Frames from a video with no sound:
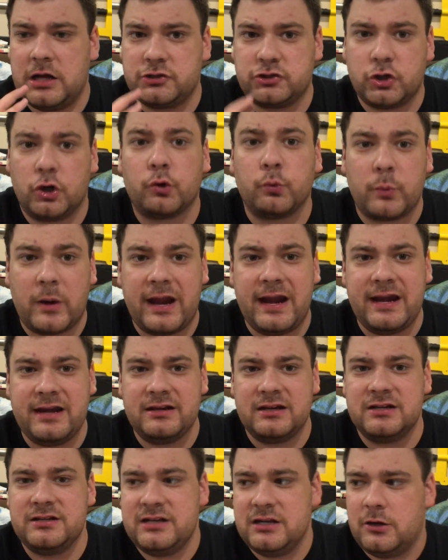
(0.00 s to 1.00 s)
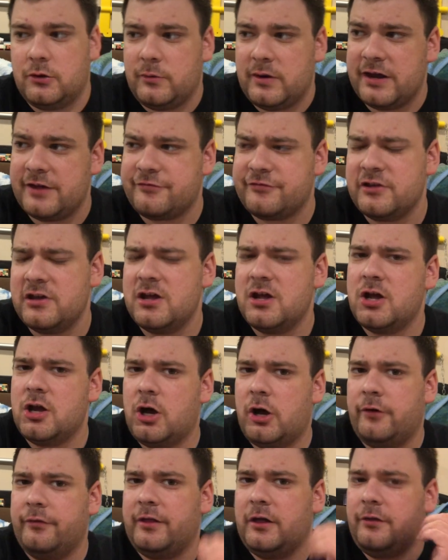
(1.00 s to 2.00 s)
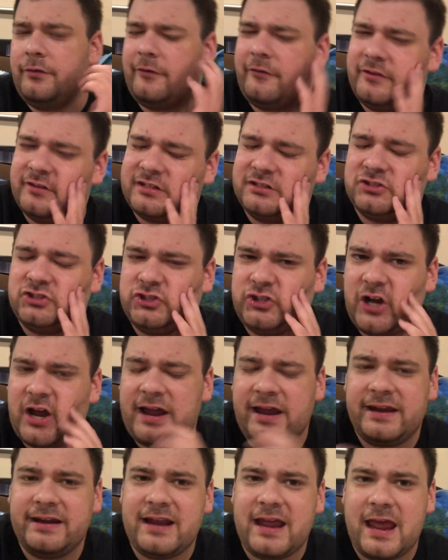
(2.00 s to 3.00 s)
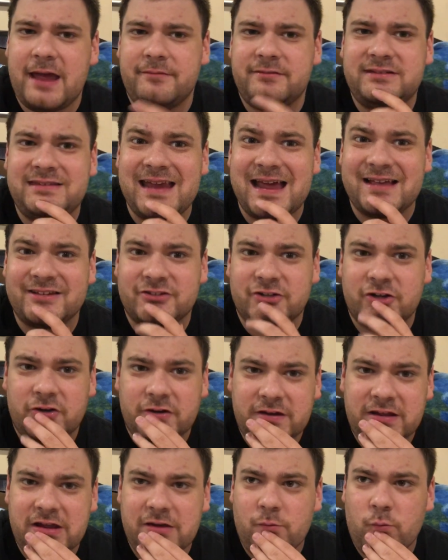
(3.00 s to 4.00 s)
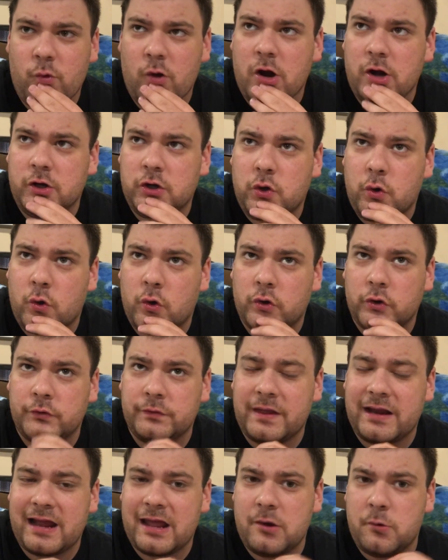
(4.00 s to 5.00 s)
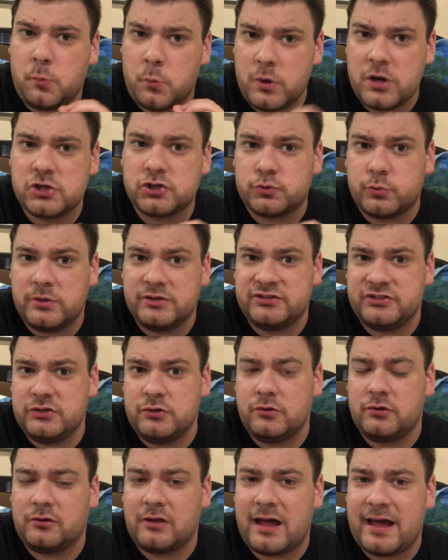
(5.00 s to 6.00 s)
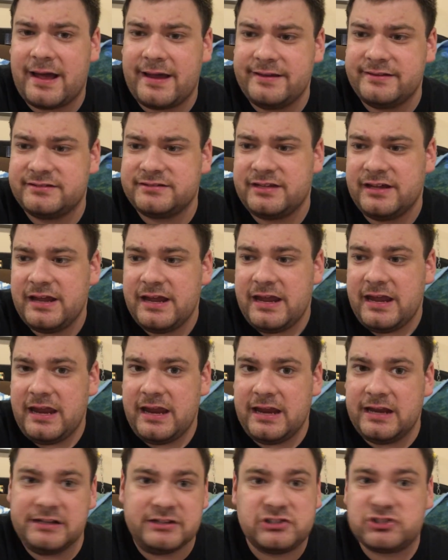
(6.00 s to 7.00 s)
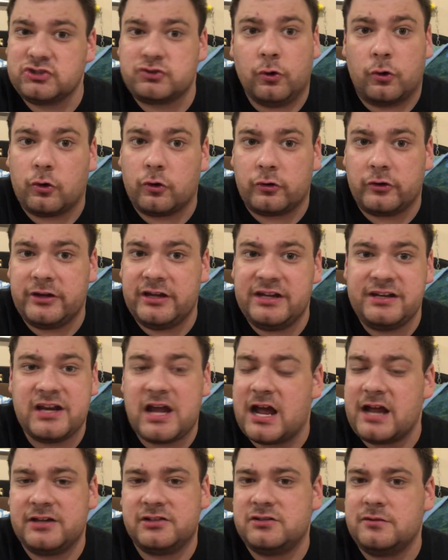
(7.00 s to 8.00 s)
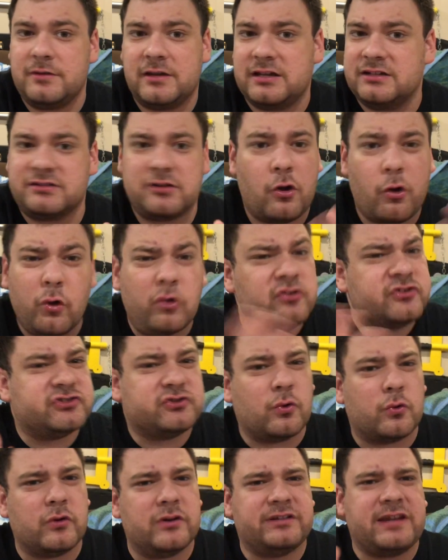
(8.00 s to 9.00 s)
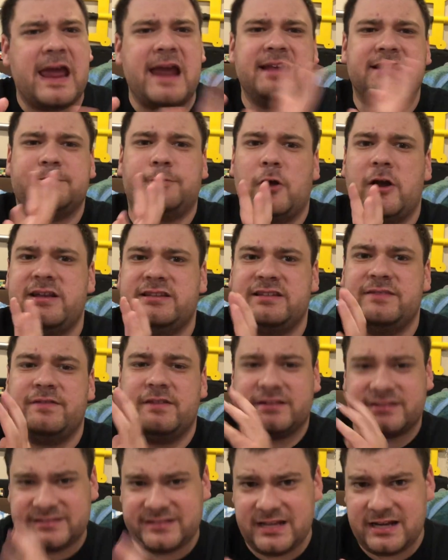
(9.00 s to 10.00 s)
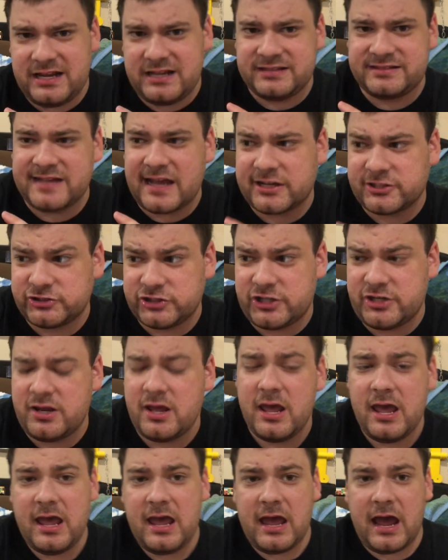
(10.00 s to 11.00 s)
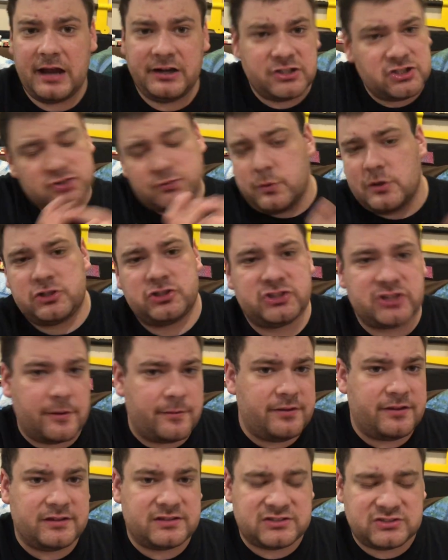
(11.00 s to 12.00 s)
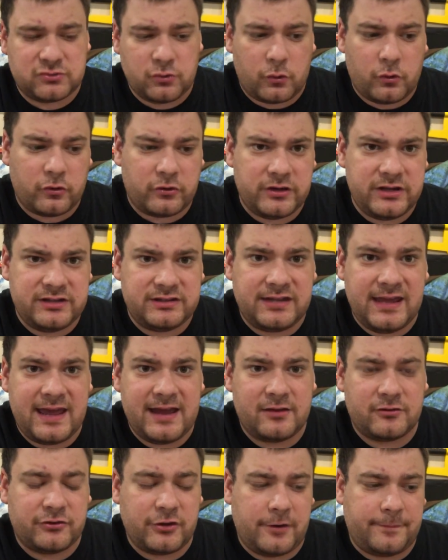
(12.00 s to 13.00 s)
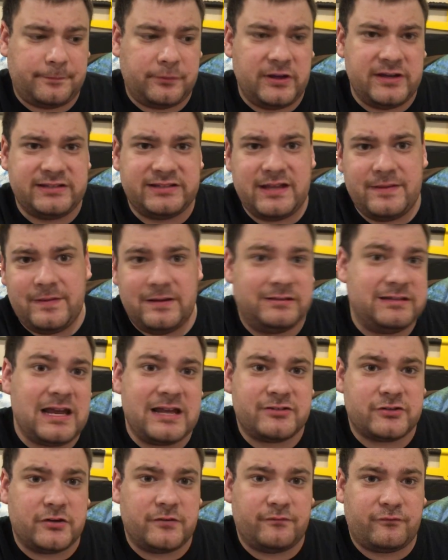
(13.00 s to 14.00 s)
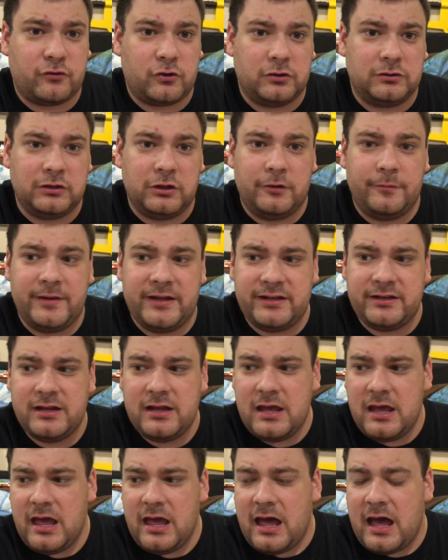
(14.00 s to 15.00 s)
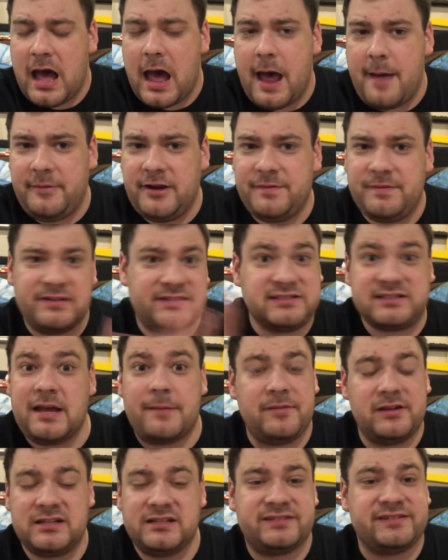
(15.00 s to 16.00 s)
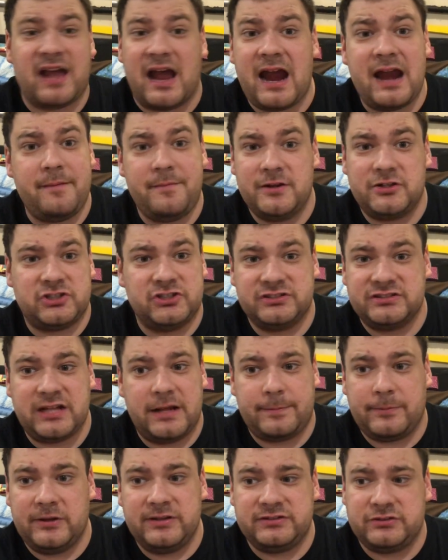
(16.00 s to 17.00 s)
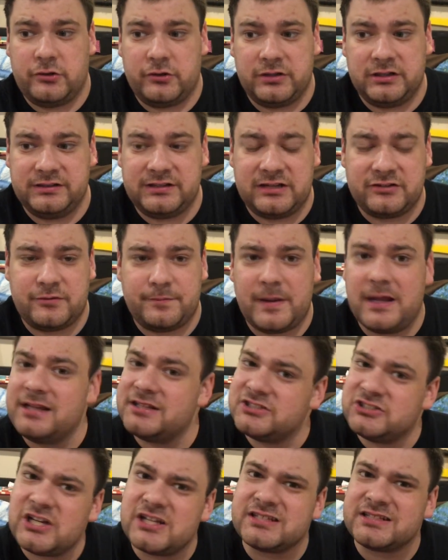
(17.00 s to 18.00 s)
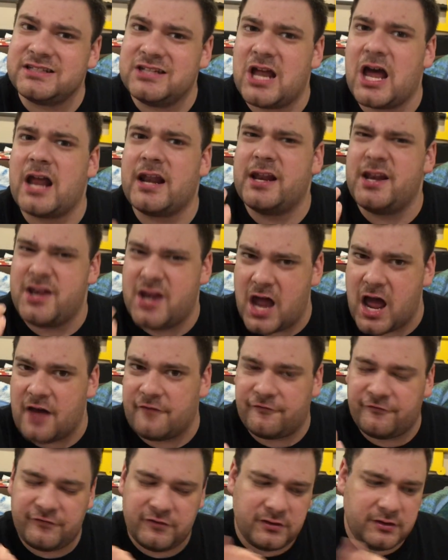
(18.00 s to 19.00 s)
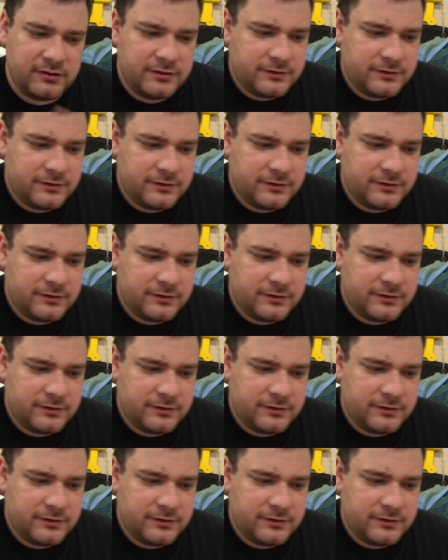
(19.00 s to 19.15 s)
terrain to deal with. Although there is a giant desert in one corner that I wish was utilized in story, and not because the whole story takes place in the city section. I just wish some of the story took place in the desert for a little bit. I mean, some of the side missions take place during the desert, but it's just not enough.